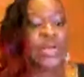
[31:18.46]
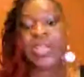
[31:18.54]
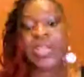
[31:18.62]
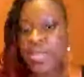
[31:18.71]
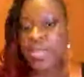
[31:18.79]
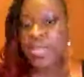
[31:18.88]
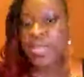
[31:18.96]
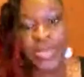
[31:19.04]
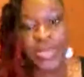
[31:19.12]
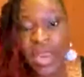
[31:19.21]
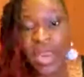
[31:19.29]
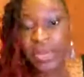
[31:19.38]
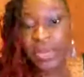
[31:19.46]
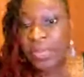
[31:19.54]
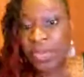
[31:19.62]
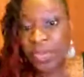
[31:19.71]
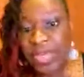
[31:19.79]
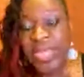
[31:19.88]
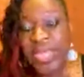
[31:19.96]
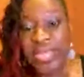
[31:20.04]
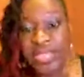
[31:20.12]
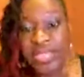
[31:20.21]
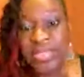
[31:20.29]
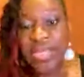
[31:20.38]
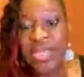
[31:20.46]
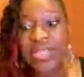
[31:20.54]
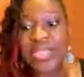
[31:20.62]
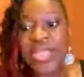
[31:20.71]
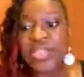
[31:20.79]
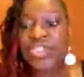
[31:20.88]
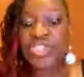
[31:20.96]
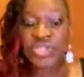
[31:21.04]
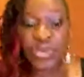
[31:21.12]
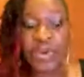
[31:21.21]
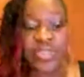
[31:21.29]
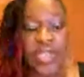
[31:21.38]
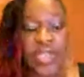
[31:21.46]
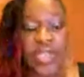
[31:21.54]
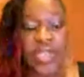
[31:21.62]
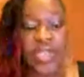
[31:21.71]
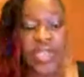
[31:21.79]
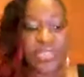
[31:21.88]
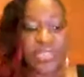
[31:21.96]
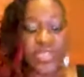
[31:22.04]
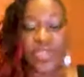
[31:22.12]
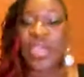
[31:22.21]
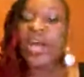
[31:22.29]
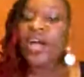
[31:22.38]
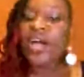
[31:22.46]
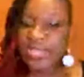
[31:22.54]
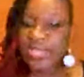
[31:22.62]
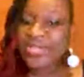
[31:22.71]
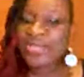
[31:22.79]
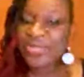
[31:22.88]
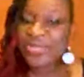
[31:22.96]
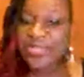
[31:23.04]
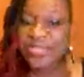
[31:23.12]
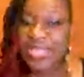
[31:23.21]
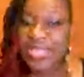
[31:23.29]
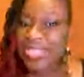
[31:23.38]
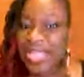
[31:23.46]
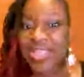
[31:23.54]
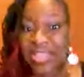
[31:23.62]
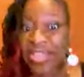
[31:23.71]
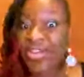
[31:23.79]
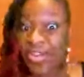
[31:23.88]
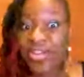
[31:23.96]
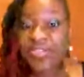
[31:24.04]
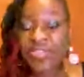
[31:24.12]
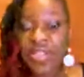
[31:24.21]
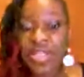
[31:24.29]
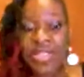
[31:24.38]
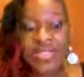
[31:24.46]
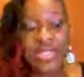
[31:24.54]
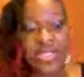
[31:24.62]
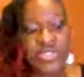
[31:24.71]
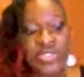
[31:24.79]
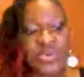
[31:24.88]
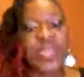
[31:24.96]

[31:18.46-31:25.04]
many people, communities, to ensure that their health is still being taken care of, to ensure